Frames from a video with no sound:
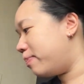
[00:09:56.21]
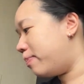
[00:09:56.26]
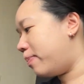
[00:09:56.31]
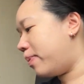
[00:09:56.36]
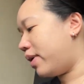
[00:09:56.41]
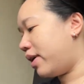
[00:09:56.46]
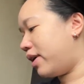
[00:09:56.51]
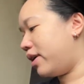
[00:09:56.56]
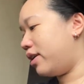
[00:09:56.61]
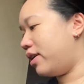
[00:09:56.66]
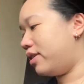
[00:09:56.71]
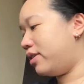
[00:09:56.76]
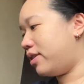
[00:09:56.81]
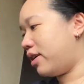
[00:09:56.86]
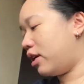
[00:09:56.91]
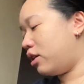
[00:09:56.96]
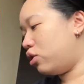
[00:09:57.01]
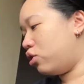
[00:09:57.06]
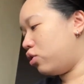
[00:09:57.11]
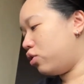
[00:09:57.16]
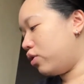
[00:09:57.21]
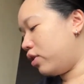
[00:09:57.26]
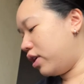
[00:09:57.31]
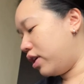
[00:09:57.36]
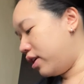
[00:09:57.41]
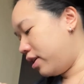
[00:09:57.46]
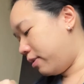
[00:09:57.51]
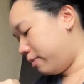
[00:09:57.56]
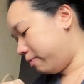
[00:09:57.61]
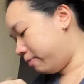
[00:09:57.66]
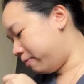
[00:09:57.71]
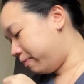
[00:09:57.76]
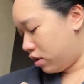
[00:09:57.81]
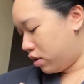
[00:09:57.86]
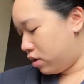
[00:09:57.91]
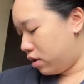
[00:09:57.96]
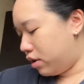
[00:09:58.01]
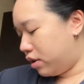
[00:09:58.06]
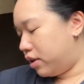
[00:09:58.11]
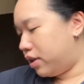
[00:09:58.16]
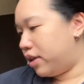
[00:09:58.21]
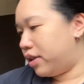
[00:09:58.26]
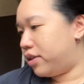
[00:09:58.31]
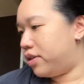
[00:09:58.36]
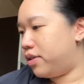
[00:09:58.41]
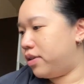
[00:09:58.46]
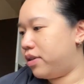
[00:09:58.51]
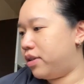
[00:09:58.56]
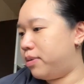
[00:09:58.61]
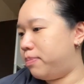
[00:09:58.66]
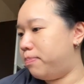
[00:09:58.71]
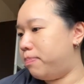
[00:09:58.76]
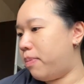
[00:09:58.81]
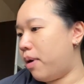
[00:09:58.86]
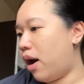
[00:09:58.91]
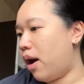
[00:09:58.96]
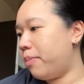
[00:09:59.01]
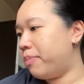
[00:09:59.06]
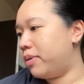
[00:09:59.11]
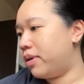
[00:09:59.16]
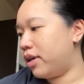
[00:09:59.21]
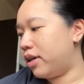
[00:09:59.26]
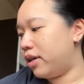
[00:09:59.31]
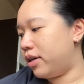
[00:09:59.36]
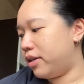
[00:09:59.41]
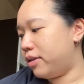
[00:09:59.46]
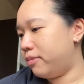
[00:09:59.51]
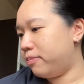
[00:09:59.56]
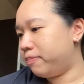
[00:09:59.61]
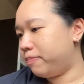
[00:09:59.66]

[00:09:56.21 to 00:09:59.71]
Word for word: but essentially it's this babka,